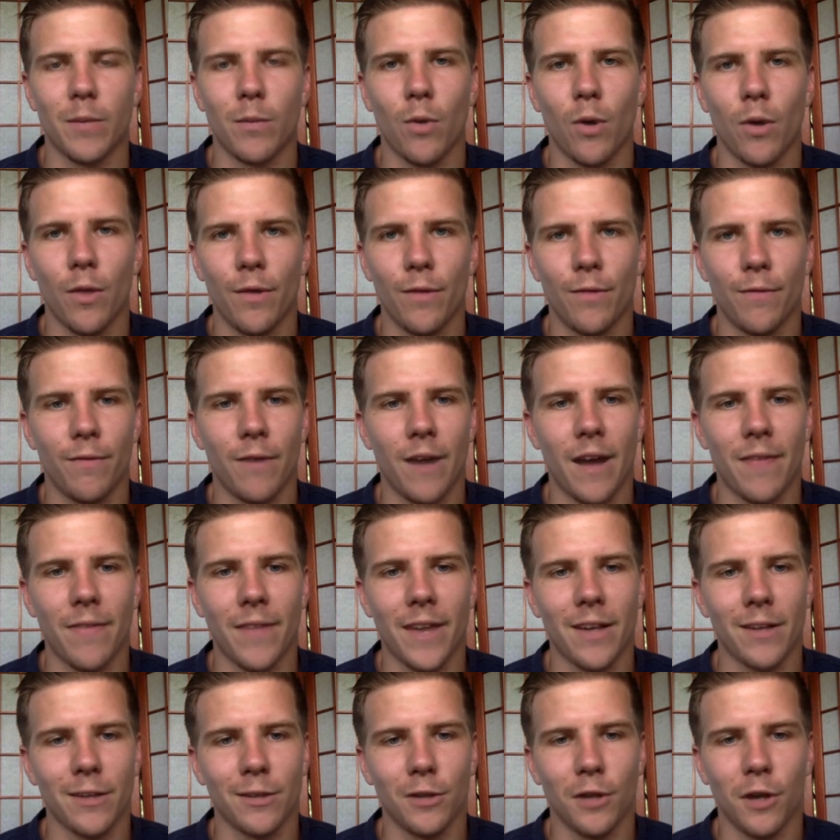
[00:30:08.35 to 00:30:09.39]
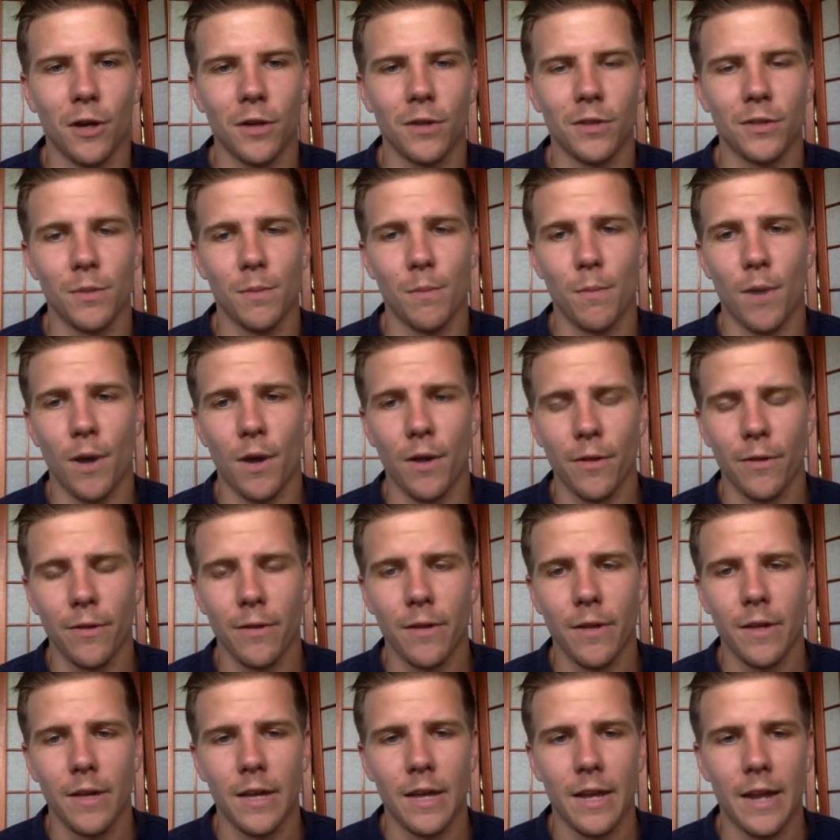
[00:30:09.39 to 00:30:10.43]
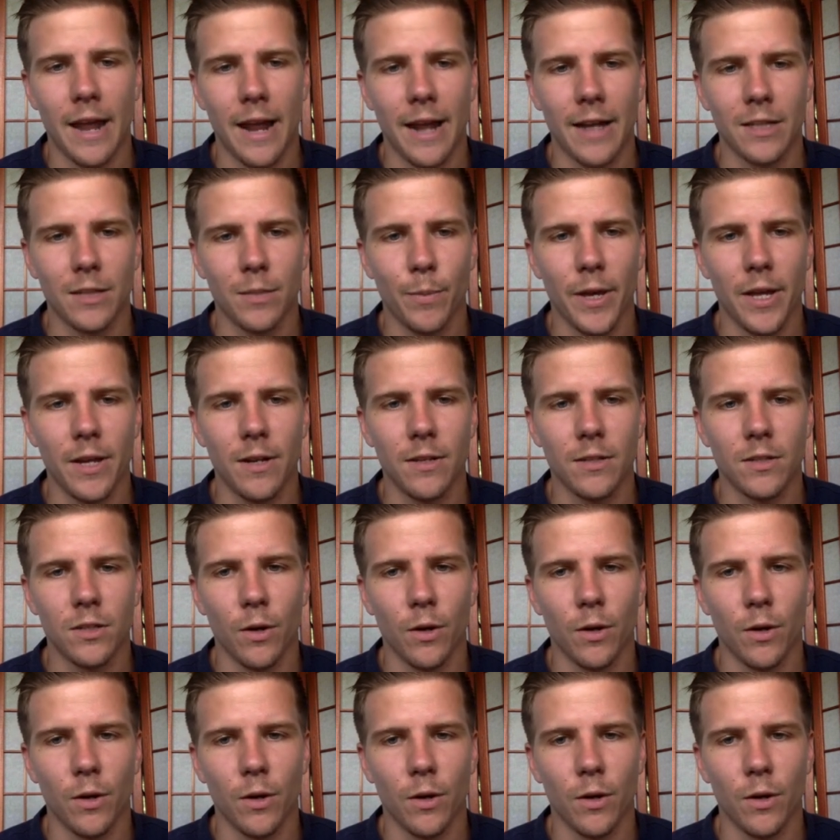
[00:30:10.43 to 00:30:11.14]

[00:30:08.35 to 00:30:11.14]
more than $5,000 a month in ad spend.